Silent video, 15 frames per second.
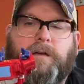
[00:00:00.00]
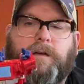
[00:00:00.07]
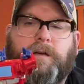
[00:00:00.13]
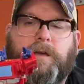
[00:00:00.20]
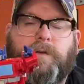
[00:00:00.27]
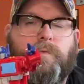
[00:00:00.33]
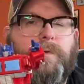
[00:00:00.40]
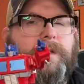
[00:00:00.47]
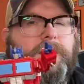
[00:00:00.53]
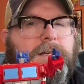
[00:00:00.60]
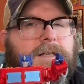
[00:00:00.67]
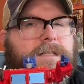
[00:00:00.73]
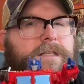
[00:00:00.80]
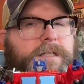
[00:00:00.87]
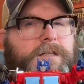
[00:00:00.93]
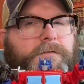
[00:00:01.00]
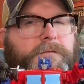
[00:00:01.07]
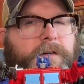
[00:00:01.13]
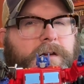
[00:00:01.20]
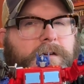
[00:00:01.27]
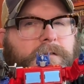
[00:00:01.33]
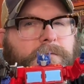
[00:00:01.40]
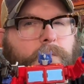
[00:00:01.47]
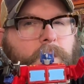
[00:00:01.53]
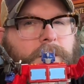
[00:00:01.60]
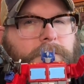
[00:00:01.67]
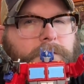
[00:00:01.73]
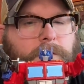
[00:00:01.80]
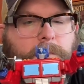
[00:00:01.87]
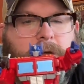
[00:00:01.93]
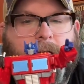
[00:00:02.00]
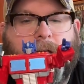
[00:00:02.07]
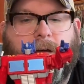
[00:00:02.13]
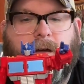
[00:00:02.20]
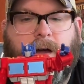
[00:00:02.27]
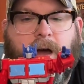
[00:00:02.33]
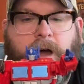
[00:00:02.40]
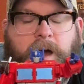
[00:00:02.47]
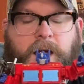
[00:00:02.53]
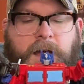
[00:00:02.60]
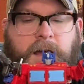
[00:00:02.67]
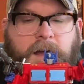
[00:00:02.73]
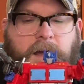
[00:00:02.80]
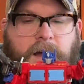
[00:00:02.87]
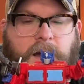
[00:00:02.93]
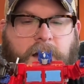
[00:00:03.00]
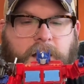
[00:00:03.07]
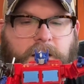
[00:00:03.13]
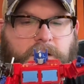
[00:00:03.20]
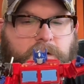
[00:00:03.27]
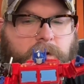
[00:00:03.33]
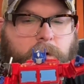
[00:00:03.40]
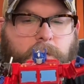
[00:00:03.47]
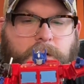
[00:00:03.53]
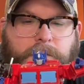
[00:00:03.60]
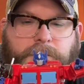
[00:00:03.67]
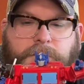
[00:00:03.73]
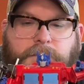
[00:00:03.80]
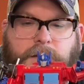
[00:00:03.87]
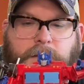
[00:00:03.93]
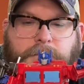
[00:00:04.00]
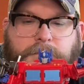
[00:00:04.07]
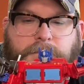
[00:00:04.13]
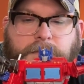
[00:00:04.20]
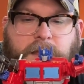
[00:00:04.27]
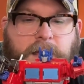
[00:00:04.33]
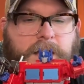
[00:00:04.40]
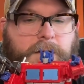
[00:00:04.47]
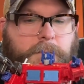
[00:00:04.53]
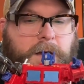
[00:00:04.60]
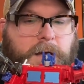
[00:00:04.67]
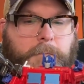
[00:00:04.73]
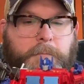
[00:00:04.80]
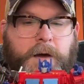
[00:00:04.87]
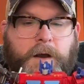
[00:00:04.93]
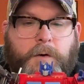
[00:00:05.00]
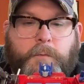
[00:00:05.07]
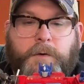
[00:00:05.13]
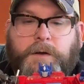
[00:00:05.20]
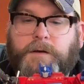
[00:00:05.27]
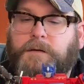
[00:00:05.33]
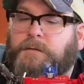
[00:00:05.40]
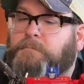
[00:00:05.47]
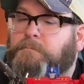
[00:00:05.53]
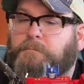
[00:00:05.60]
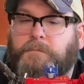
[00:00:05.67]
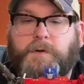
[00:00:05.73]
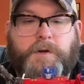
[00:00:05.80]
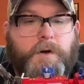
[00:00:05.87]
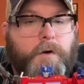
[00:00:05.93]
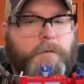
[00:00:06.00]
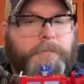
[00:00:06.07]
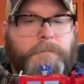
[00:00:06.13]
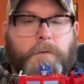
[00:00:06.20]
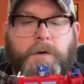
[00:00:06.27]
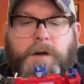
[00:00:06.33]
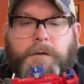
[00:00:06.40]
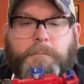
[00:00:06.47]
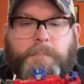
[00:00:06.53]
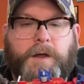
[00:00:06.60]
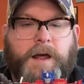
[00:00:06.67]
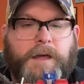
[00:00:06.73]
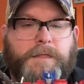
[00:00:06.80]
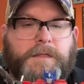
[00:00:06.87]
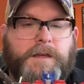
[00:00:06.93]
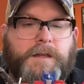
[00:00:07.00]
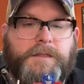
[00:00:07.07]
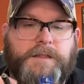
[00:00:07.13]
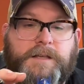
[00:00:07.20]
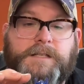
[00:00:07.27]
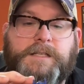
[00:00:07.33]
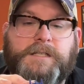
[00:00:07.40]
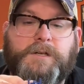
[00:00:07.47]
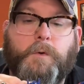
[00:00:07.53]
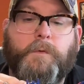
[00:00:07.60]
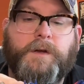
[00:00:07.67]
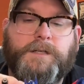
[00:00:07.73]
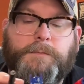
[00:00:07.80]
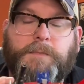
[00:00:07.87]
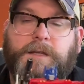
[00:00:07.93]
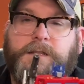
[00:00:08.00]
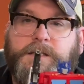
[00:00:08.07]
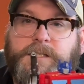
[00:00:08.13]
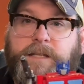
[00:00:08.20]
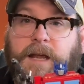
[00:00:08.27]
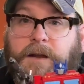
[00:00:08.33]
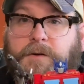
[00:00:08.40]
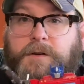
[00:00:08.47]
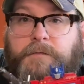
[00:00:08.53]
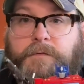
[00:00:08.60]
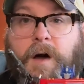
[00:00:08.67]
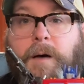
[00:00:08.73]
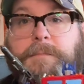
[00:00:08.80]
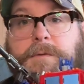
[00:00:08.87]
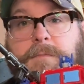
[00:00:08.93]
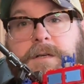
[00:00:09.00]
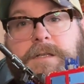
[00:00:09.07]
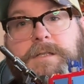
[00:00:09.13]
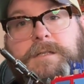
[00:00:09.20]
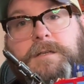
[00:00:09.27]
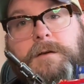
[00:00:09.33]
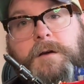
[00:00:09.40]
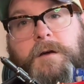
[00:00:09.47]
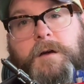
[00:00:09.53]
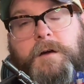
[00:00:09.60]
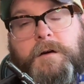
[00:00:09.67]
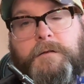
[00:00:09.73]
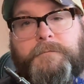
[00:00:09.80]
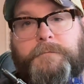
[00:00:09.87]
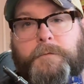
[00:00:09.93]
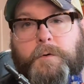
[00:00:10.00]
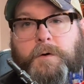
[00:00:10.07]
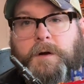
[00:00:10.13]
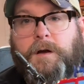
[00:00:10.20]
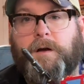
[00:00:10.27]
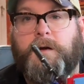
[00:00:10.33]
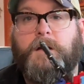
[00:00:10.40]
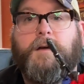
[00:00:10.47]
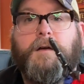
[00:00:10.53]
really is the definitive one for me. I if they can make a better one, go for it. But I think this is going to be the standard of Optimus for